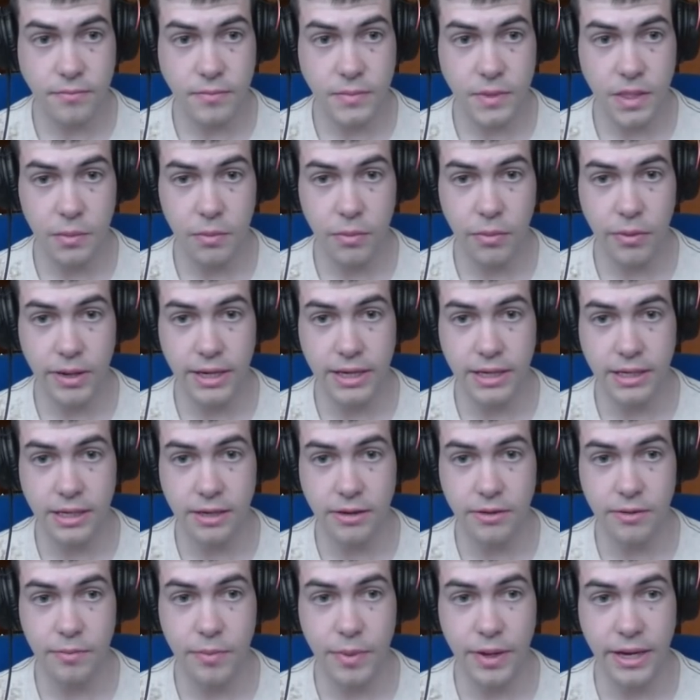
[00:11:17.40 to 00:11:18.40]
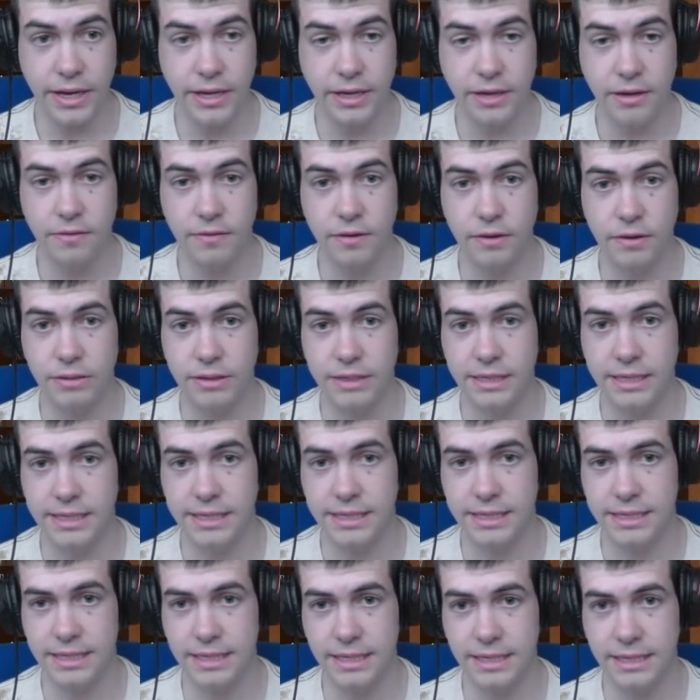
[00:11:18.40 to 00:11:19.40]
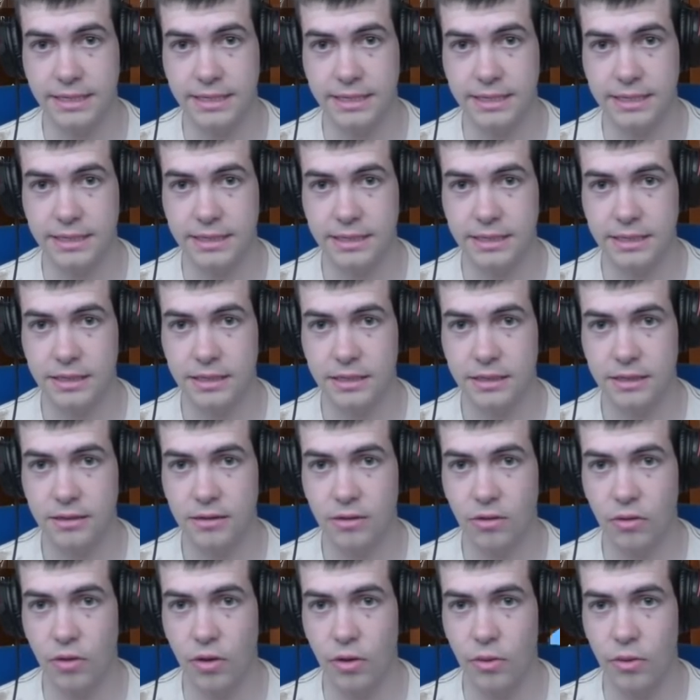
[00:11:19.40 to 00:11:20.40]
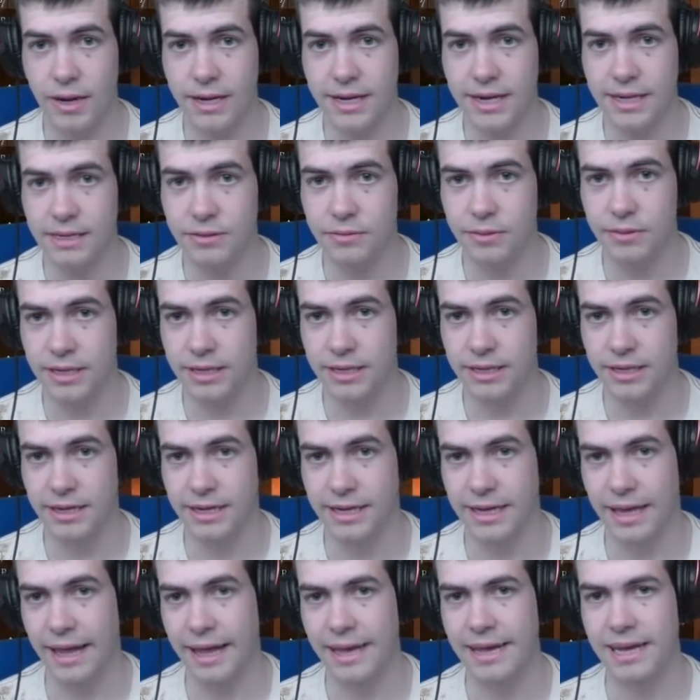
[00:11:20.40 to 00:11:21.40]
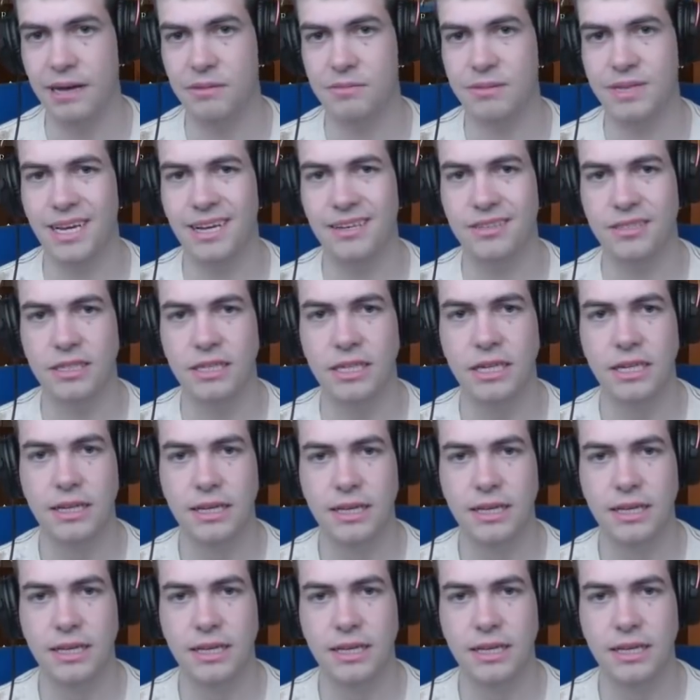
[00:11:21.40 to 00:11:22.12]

Maybe we can go and pin in a few of these slingers. Although I guess we're just going to get capped out.